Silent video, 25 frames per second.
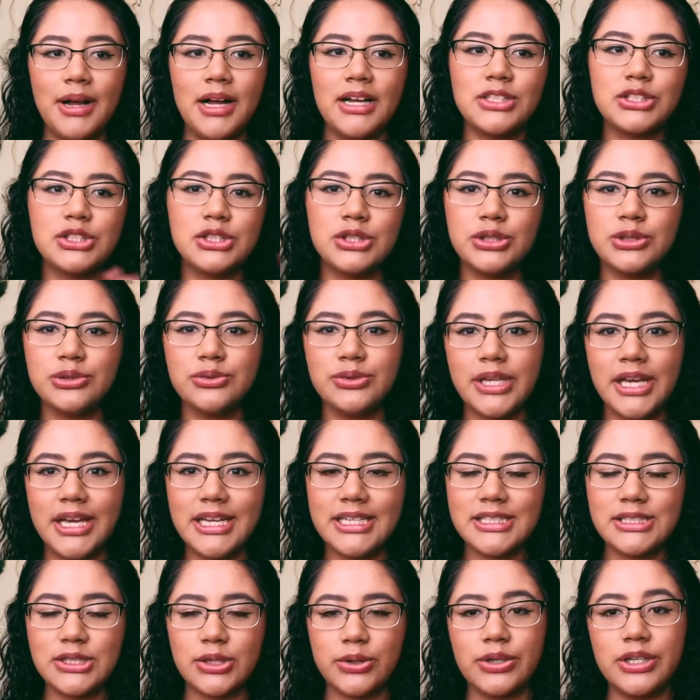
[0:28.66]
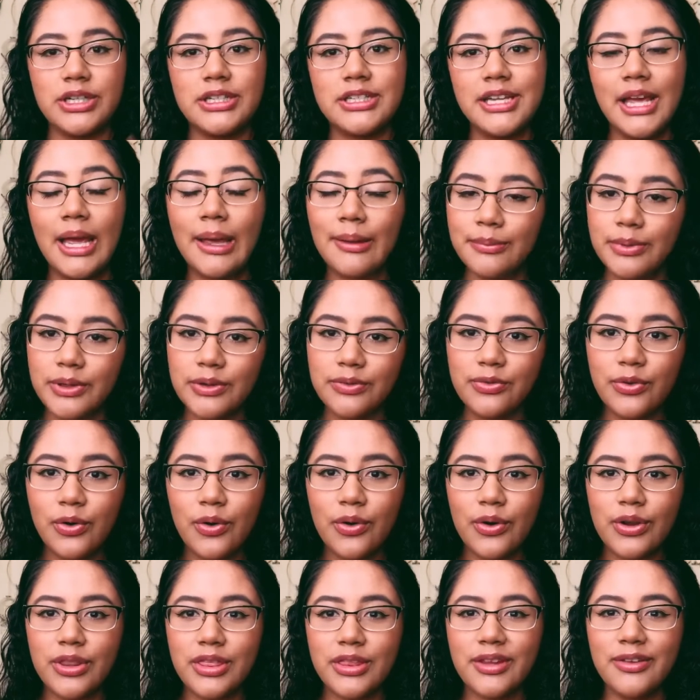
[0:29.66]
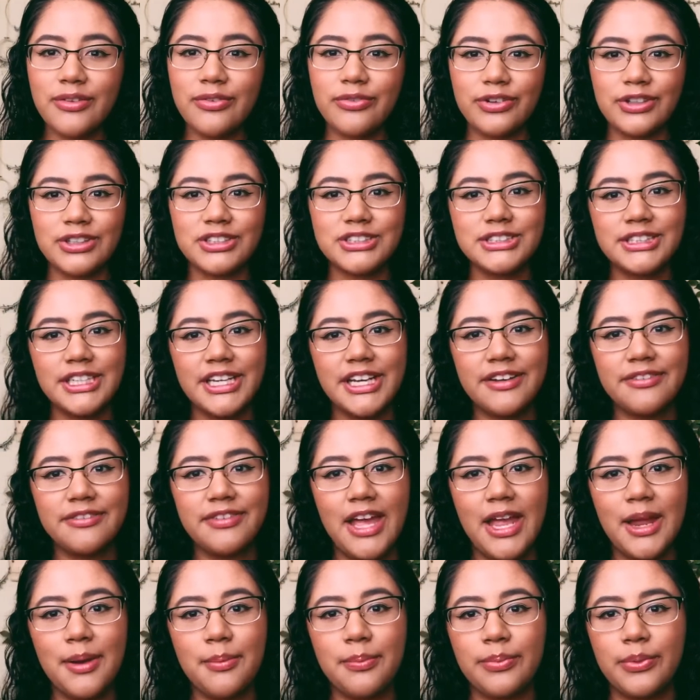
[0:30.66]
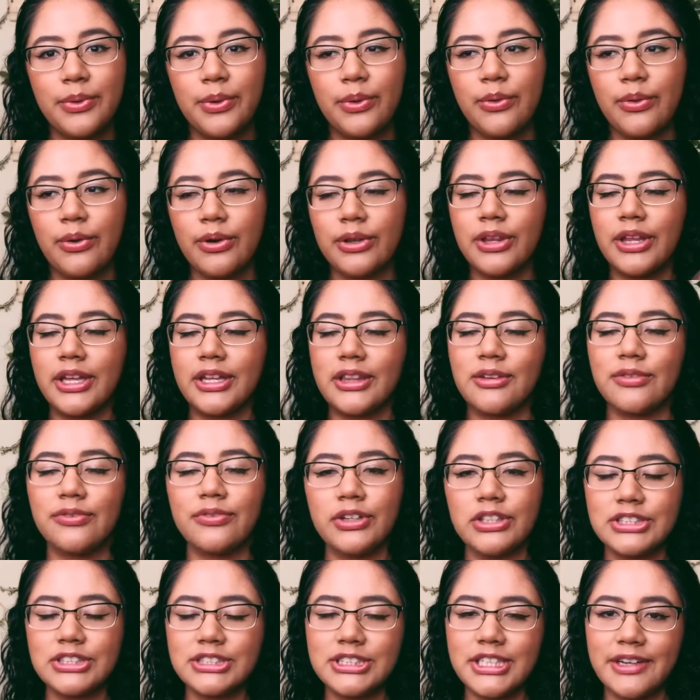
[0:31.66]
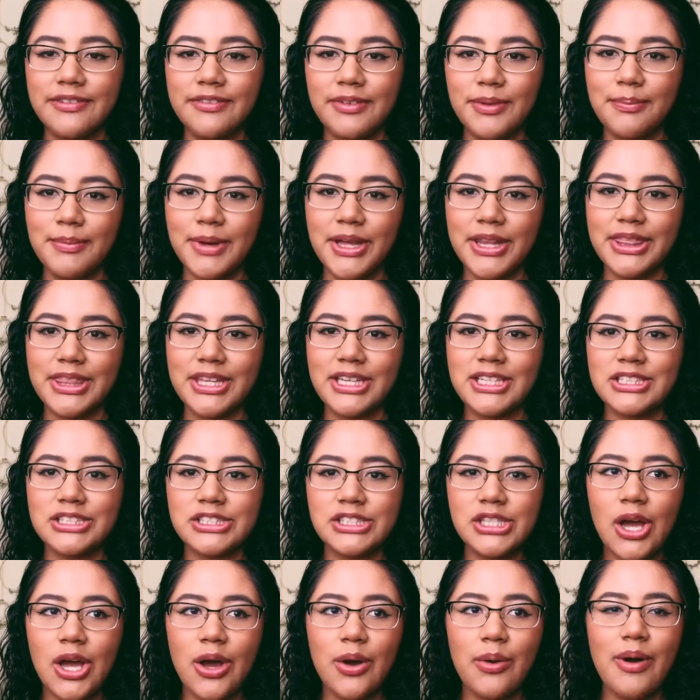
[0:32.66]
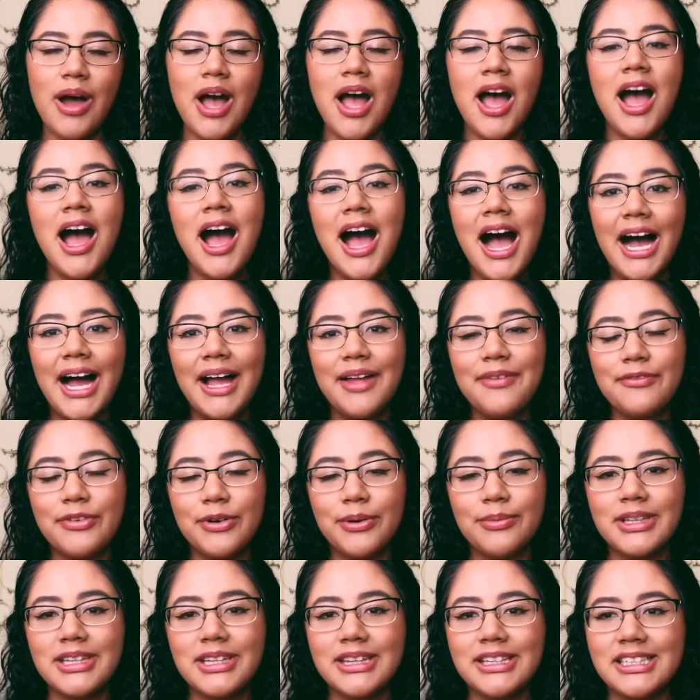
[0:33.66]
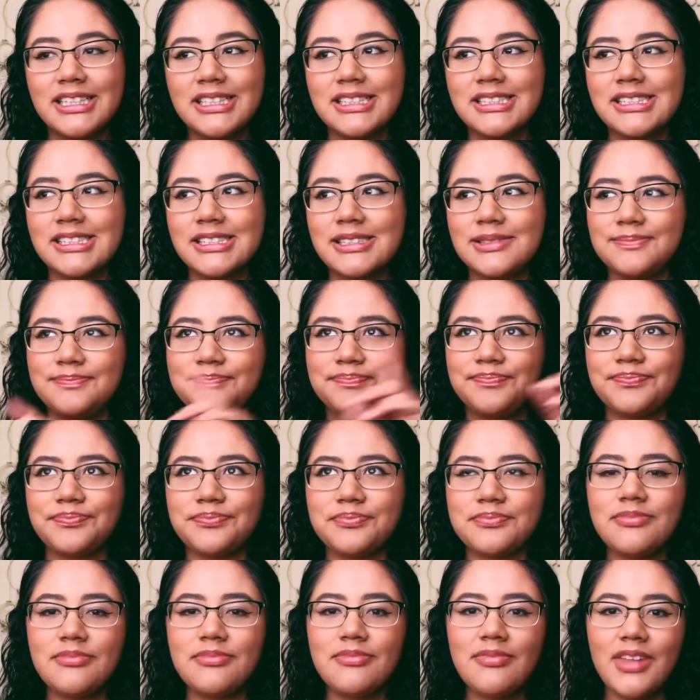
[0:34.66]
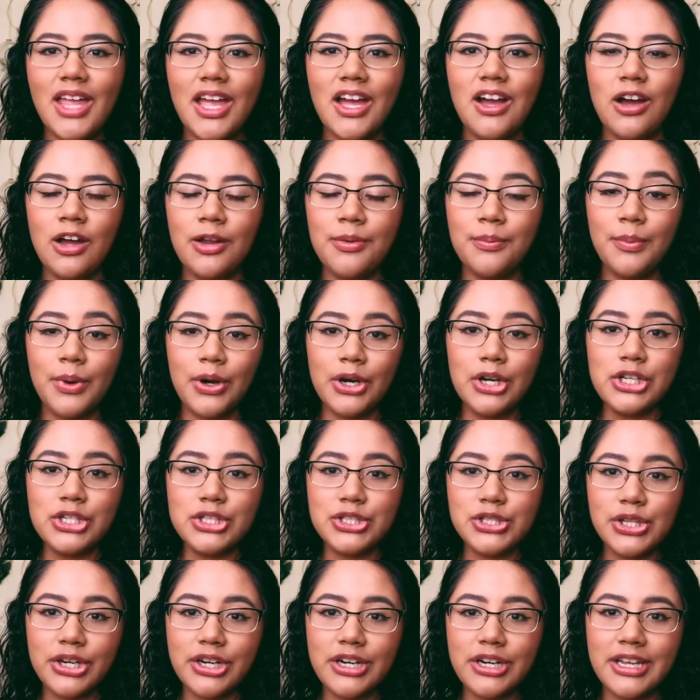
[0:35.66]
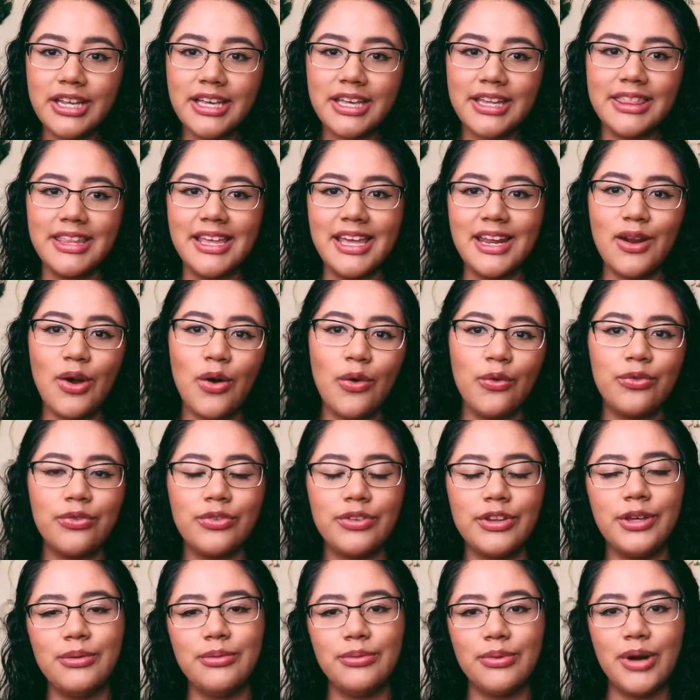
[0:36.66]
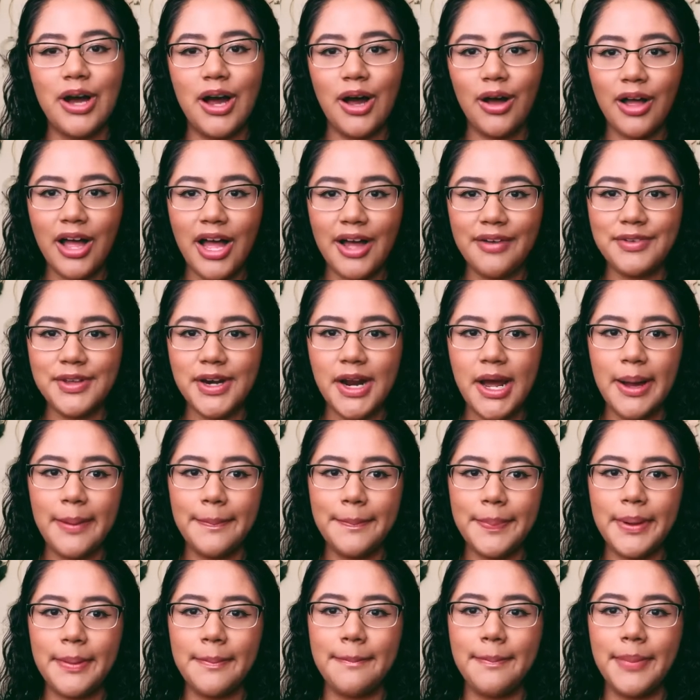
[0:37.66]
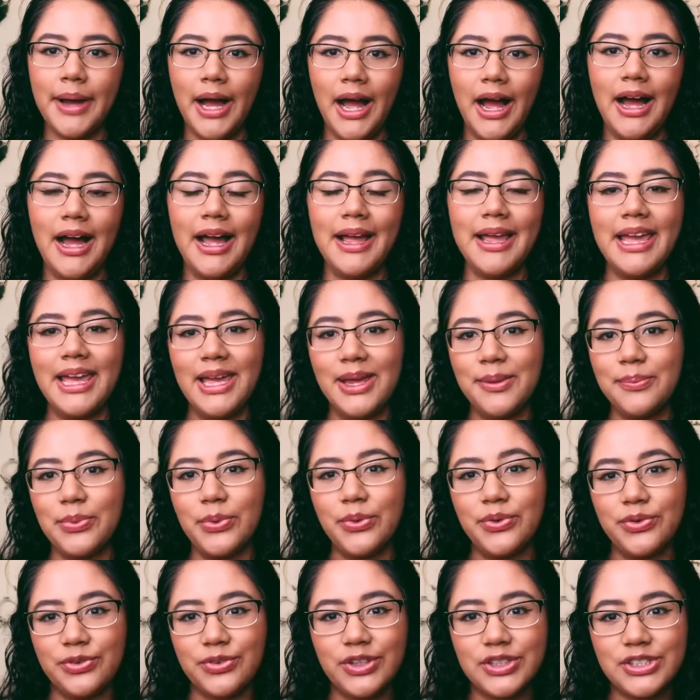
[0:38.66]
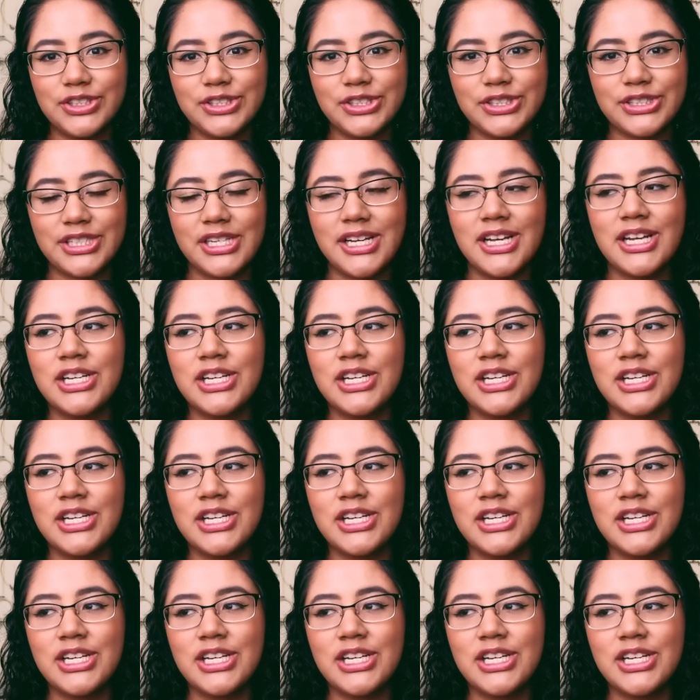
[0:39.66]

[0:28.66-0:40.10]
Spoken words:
2 days or a day before the first day of April or like the first day of a month. So I'm filming this on March 30th and hopefully I'll have it up by April 1st.